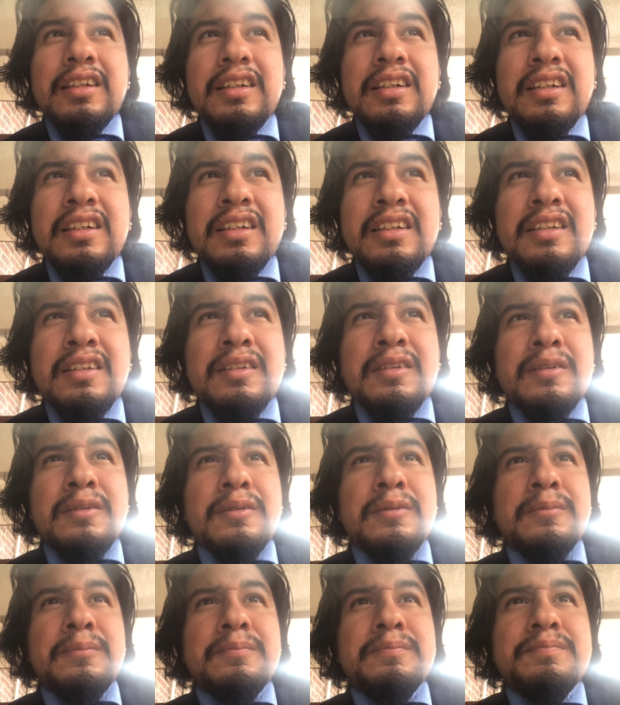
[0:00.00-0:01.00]
And
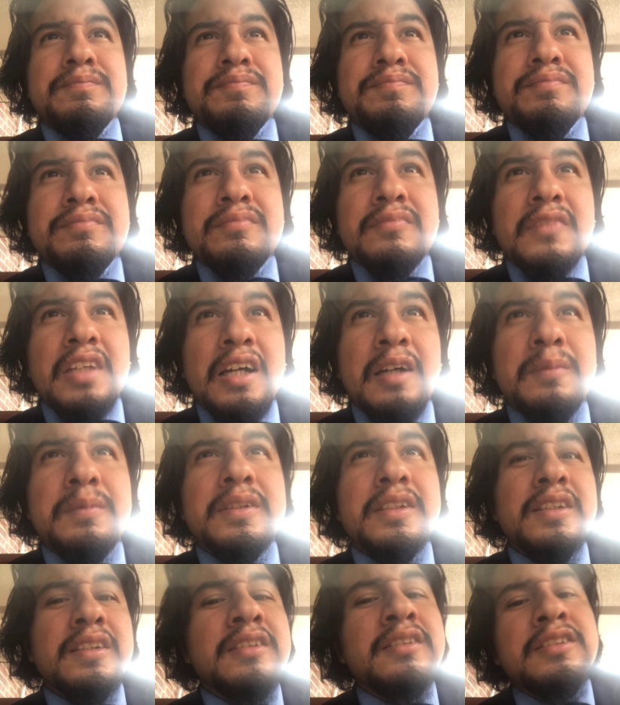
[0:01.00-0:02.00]
um, I'm
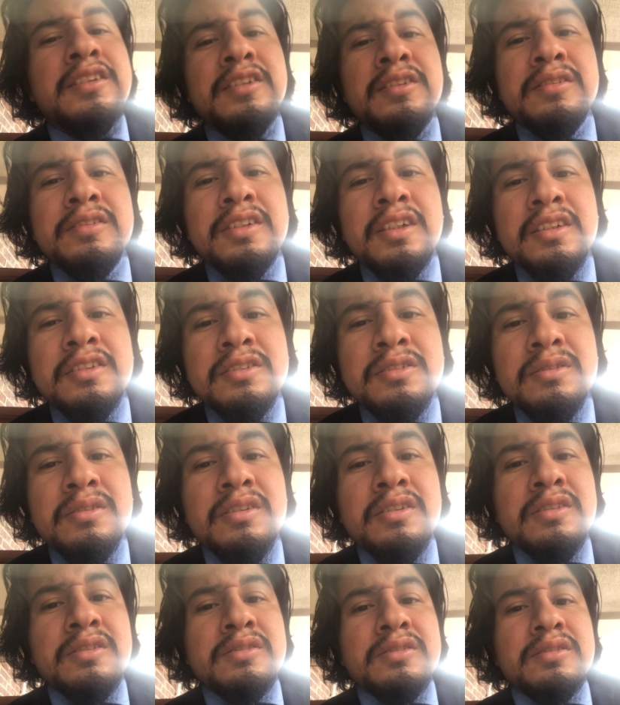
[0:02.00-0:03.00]
gonna continue talking to
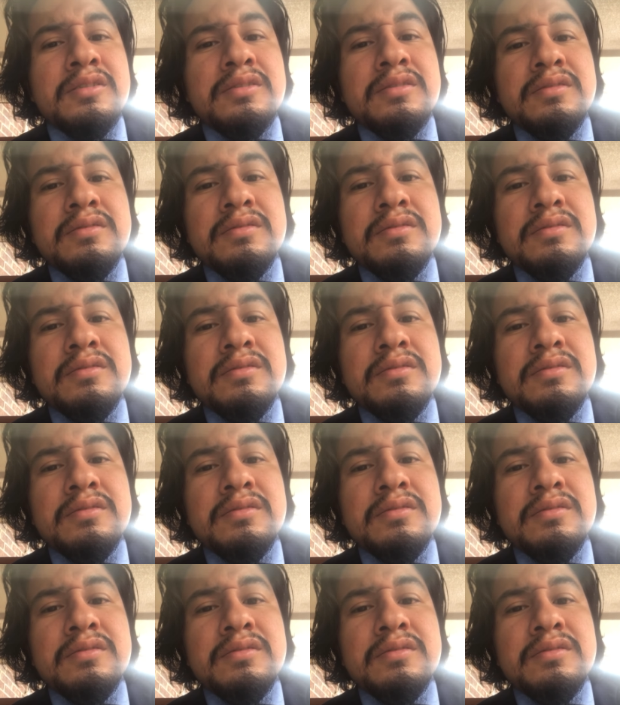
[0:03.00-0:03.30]
girls,